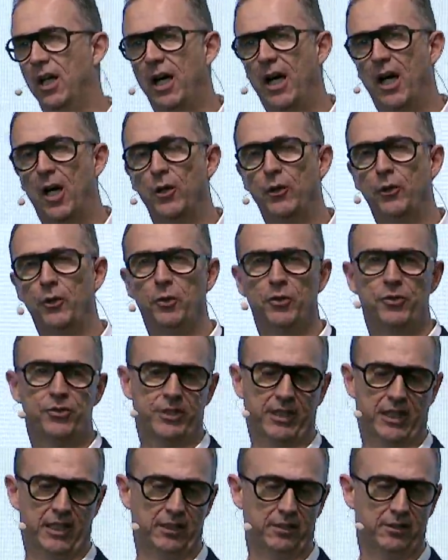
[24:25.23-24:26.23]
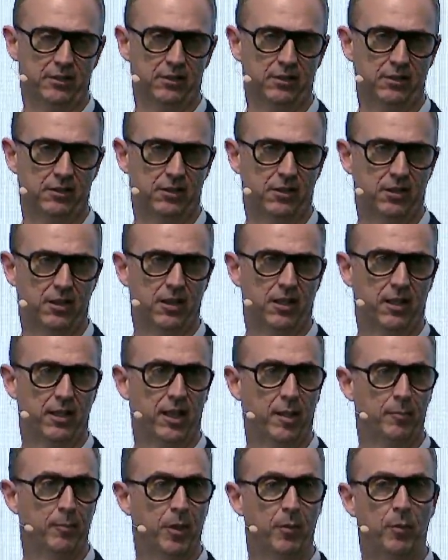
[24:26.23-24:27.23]
How do you start?
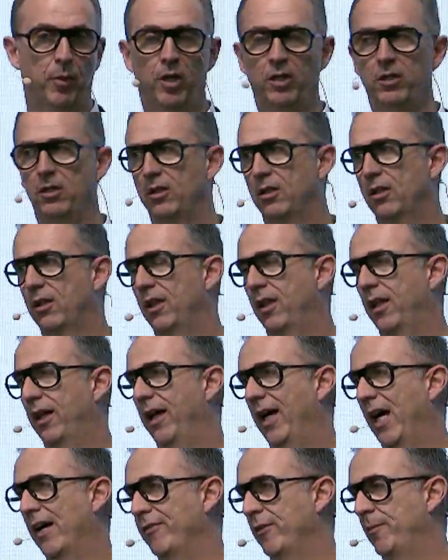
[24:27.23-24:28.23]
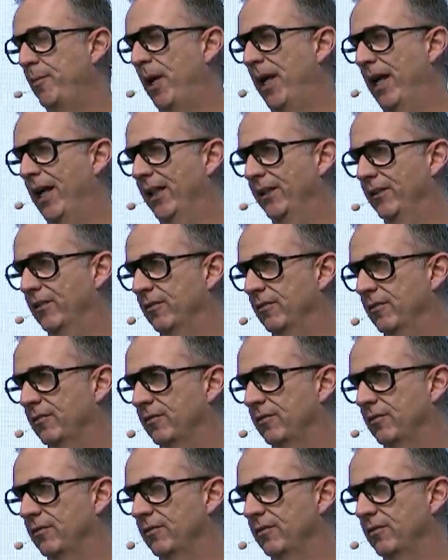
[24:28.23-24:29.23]
Number one, have a plan.
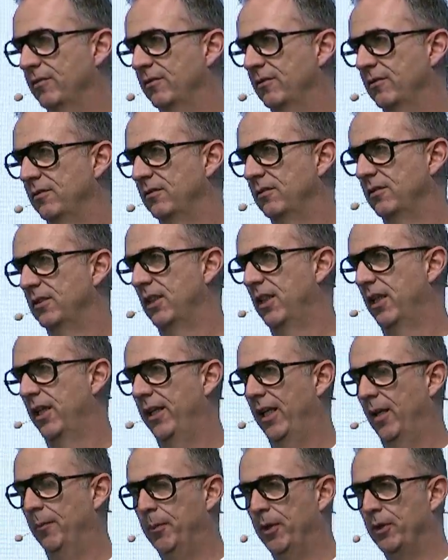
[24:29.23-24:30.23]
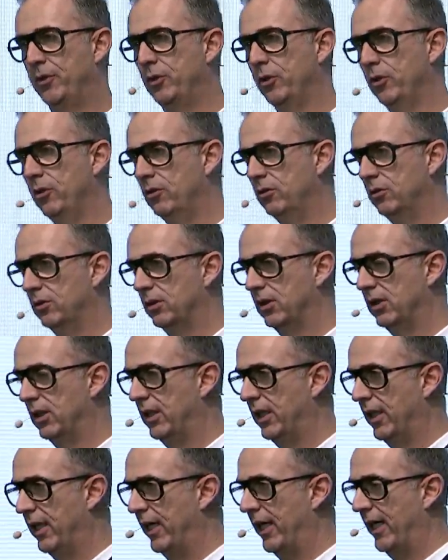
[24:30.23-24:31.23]
Number two,
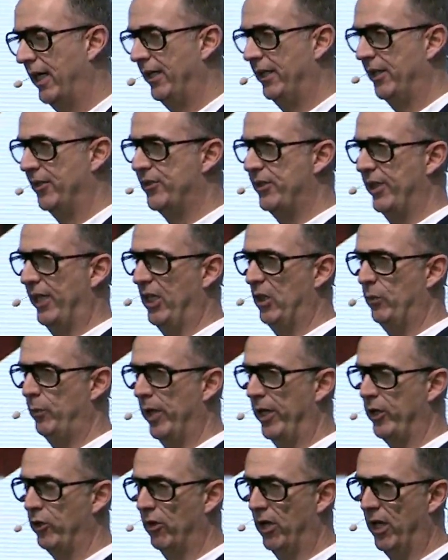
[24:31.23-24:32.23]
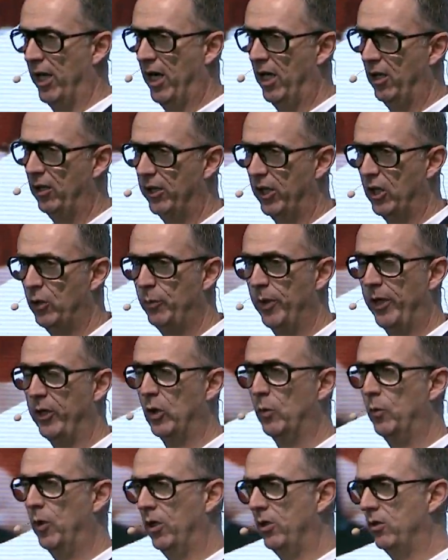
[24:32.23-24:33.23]
understand where you are and where
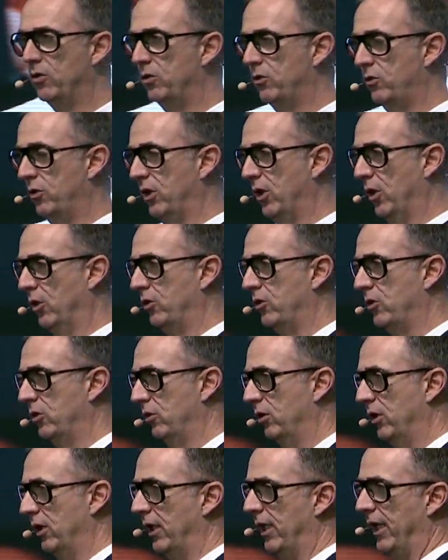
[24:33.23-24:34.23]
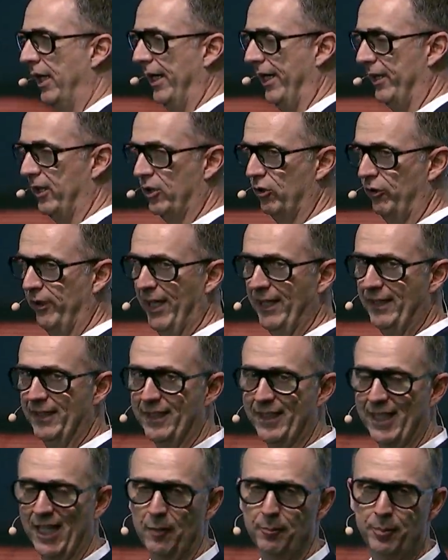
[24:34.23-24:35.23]
you want to go to and create
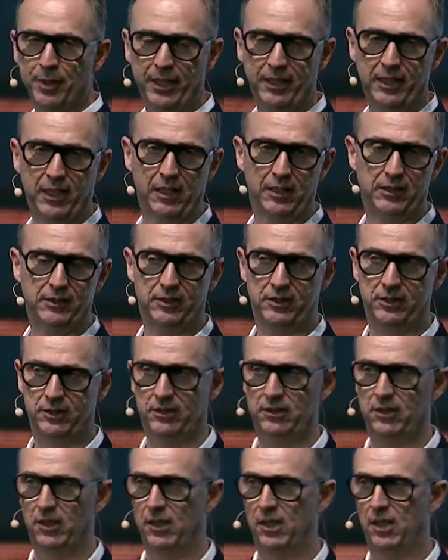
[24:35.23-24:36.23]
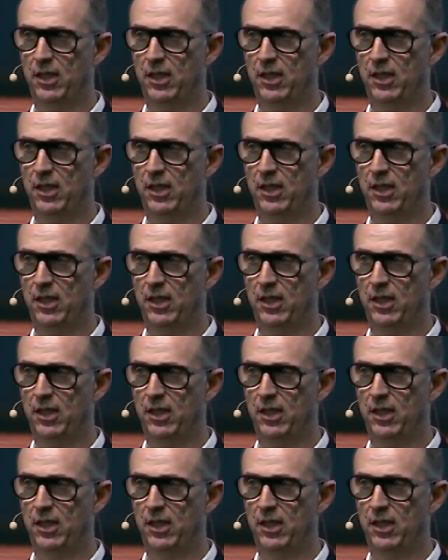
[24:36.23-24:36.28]
a gap analysis.